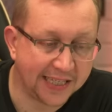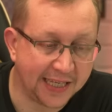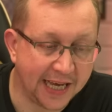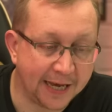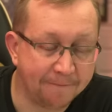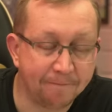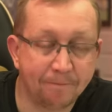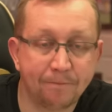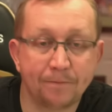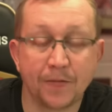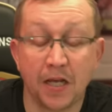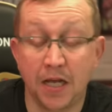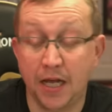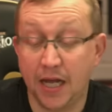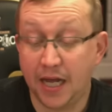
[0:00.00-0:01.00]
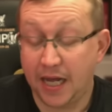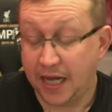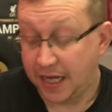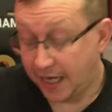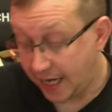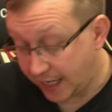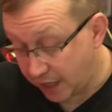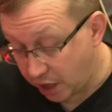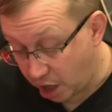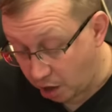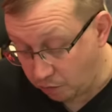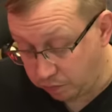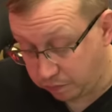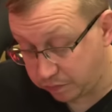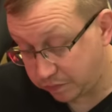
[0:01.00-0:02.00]
Yeah, I don't
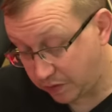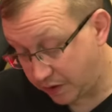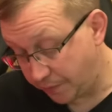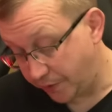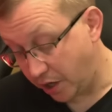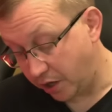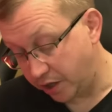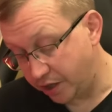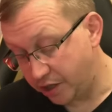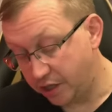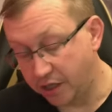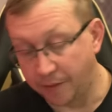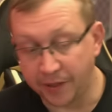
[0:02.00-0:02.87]
know, to be honest.